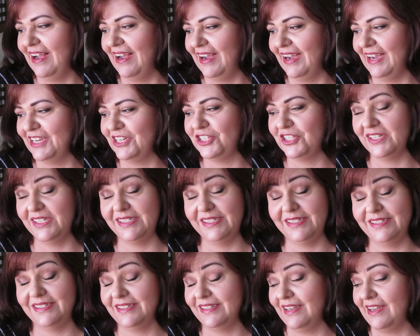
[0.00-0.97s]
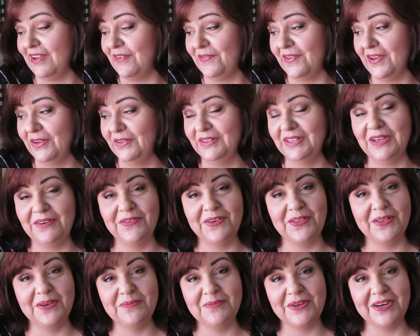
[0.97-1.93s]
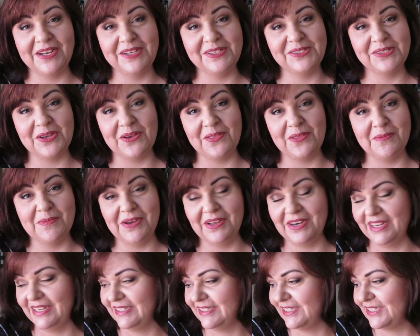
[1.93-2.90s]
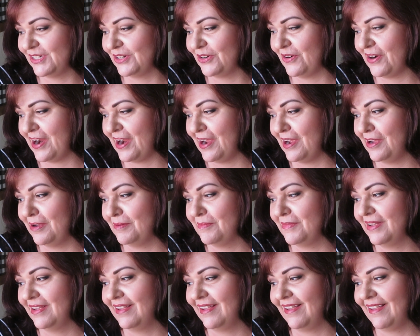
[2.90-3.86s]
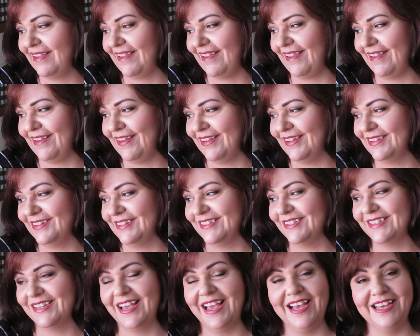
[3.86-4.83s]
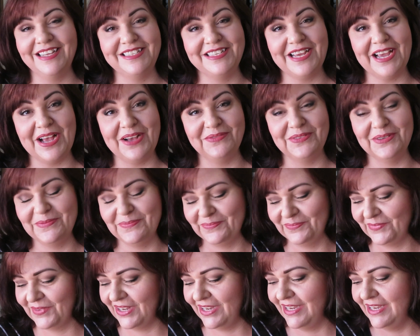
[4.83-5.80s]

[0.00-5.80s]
I fell in love with them when I saw them on Instagram and had to have them.